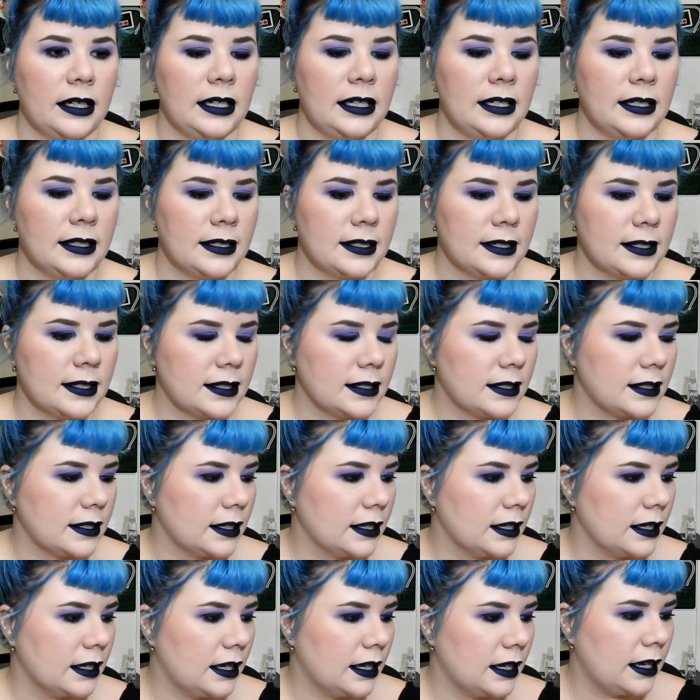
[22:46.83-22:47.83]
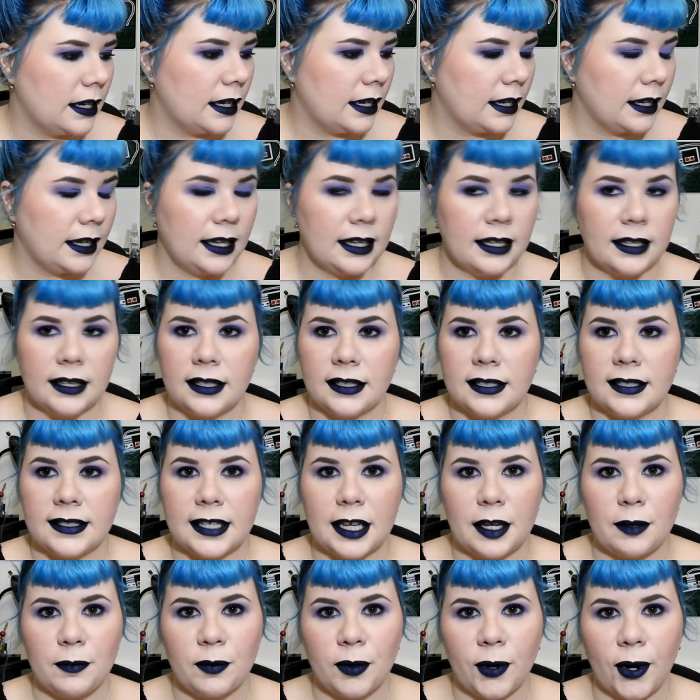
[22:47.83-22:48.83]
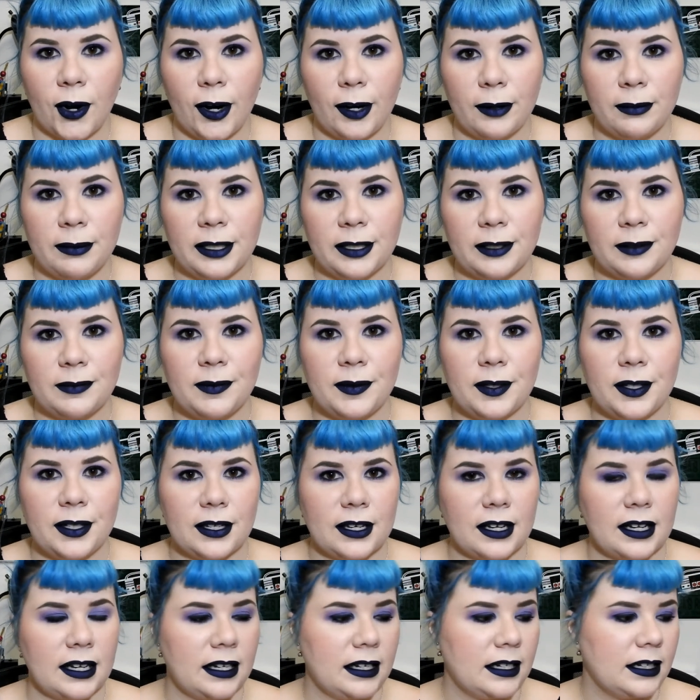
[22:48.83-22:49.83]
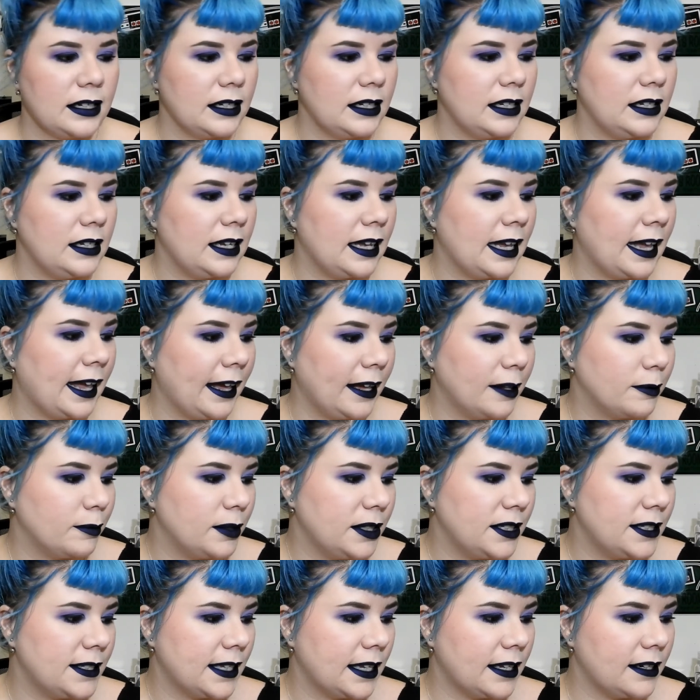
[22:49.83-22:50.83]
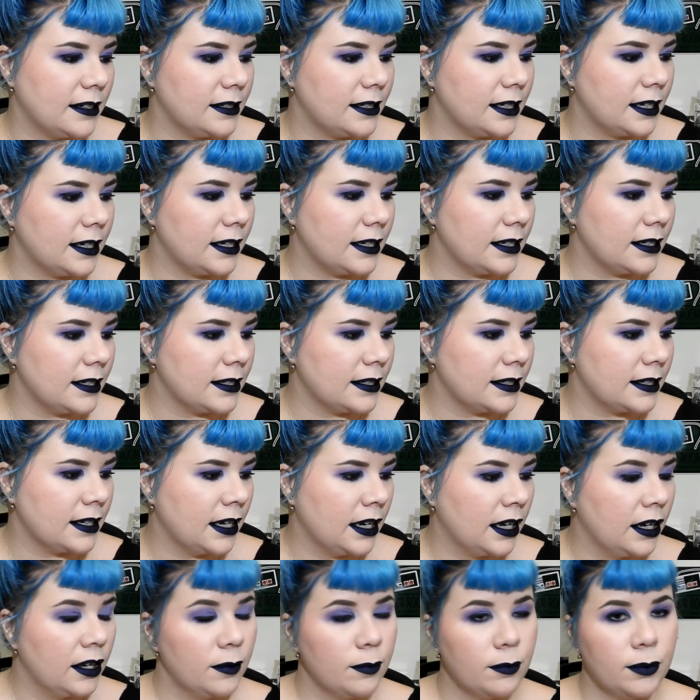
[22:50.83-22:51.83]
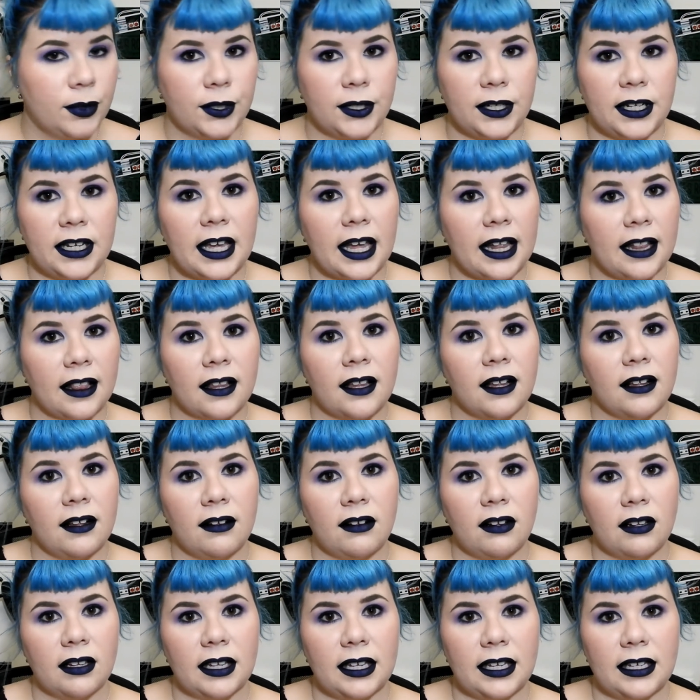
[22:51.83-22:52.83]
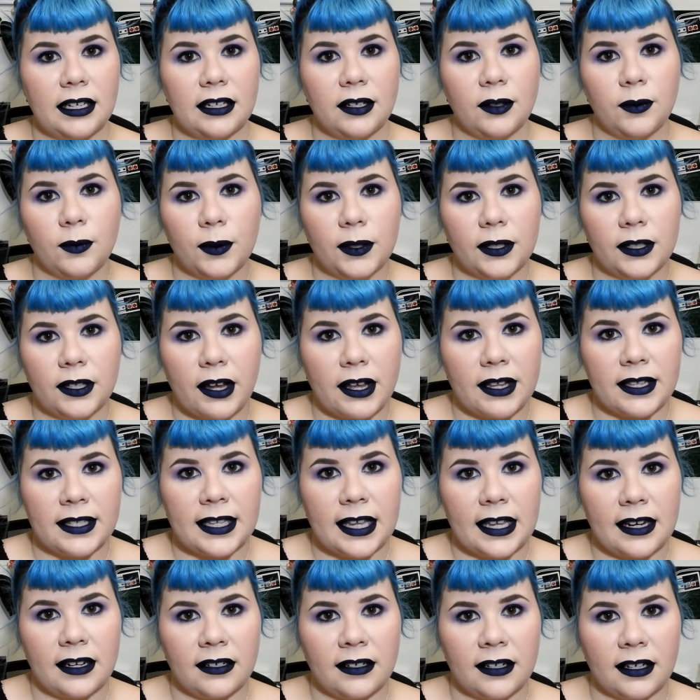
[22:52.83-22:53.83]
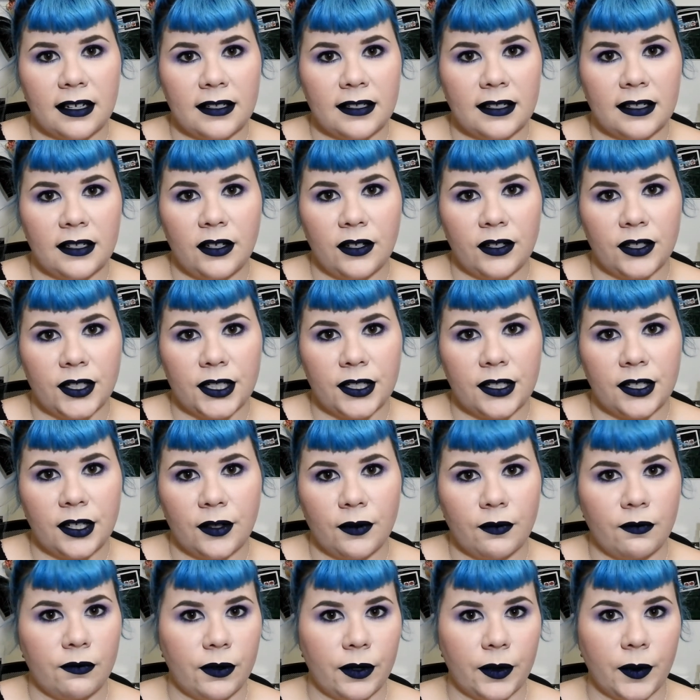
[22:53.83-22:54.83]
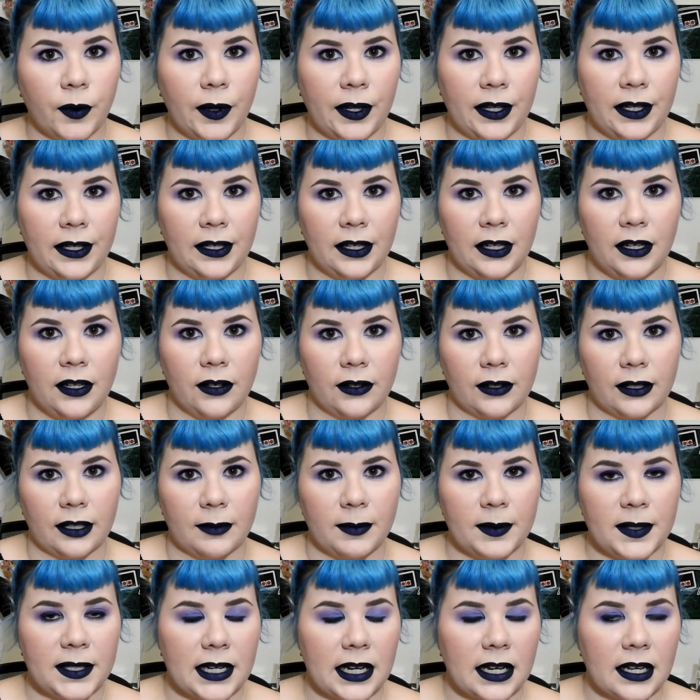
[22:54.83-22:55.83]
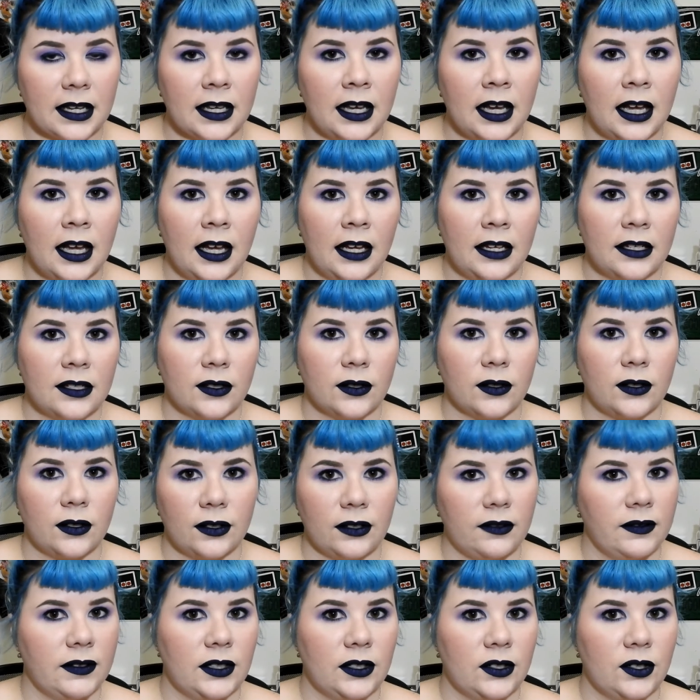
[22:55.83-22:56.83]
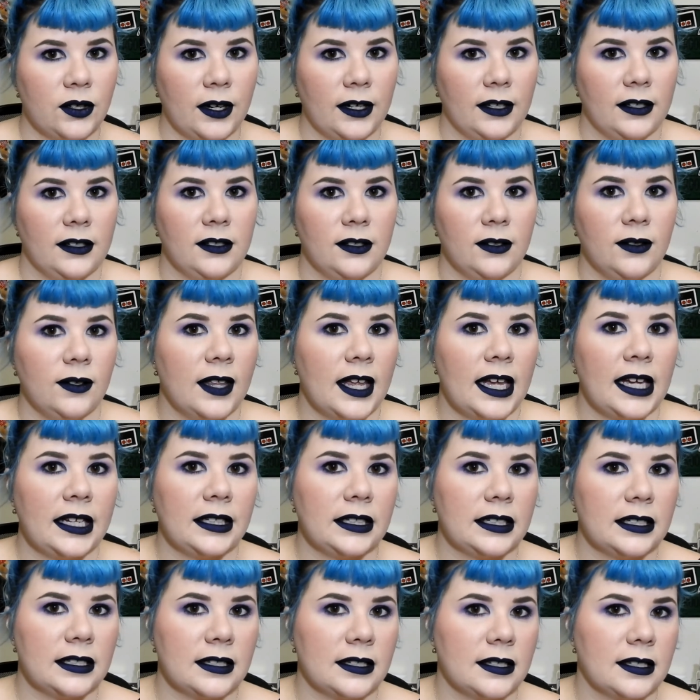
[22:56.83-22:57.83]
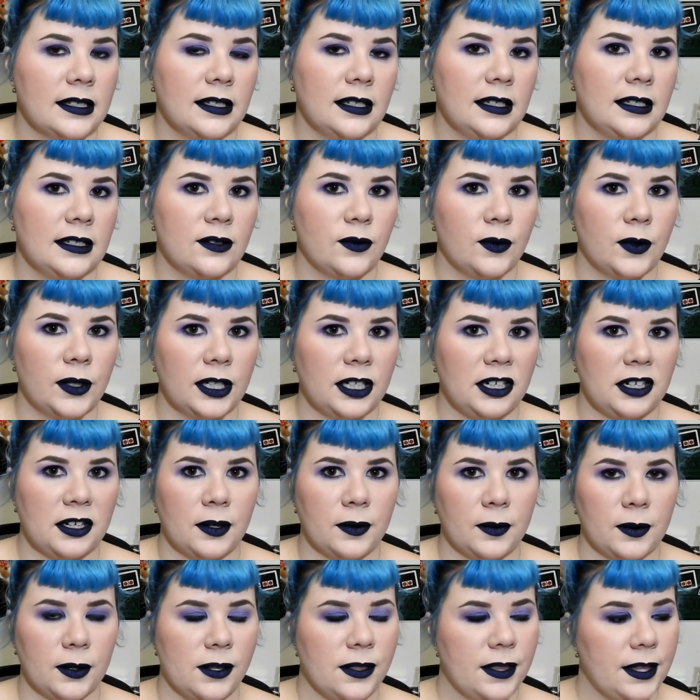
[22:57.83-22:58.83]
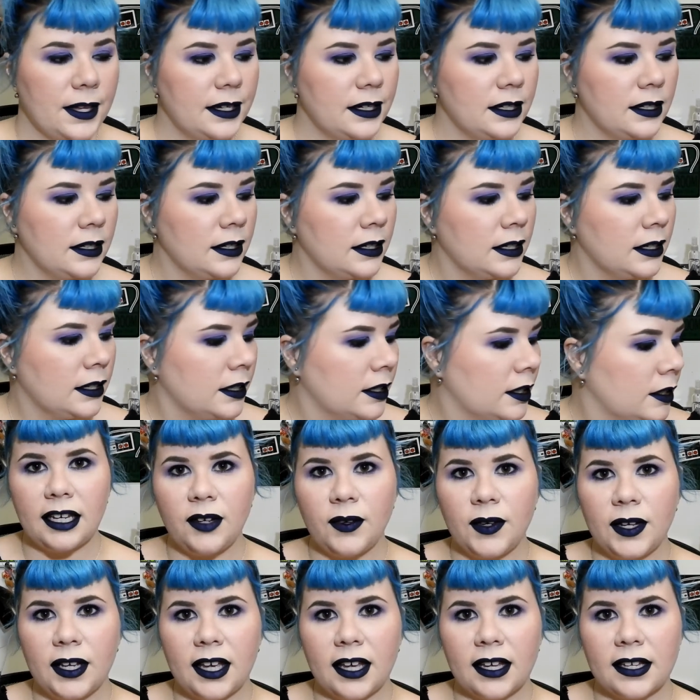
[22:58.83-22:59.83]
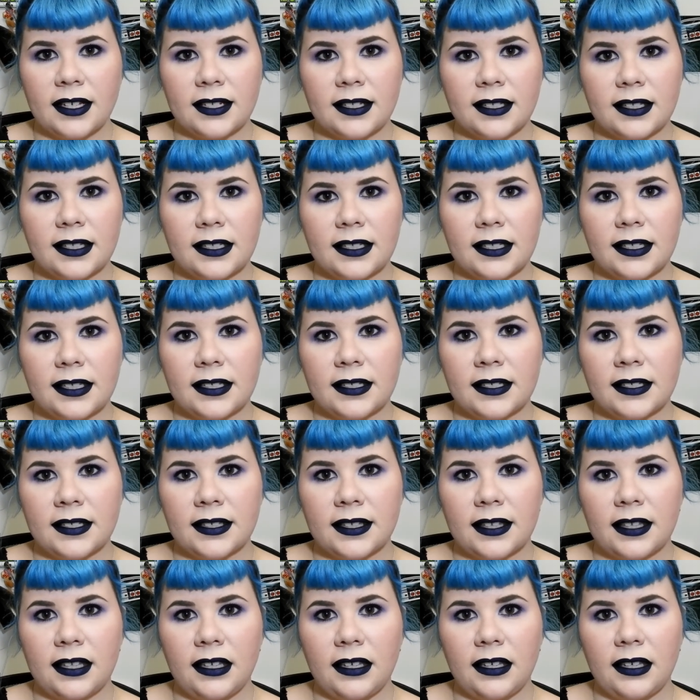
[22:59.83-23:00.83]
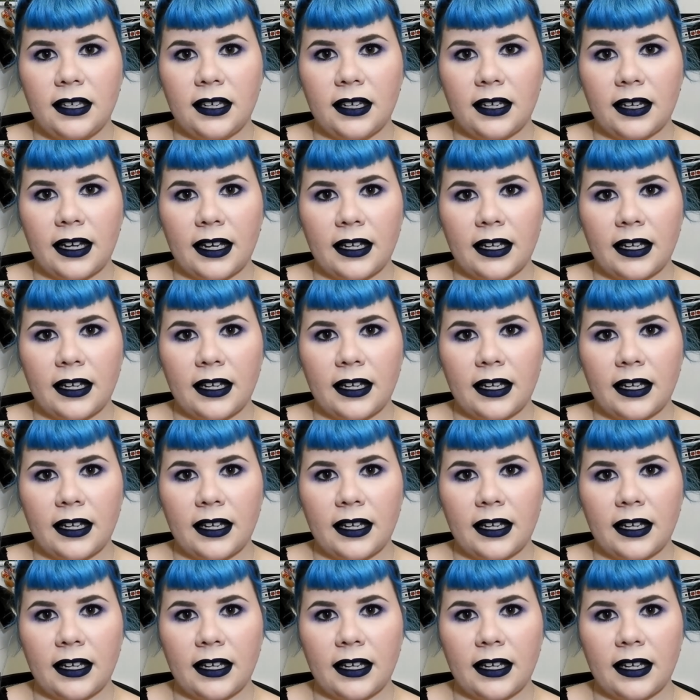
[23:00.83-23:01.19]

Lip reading: It's, again, the same problem. It can't be sanitized. Putting alcohol in it will not sanitize it. You're just gonna ruin your lipstick. So don't even try to do that. It's really not worth it. Anyway guys, this is the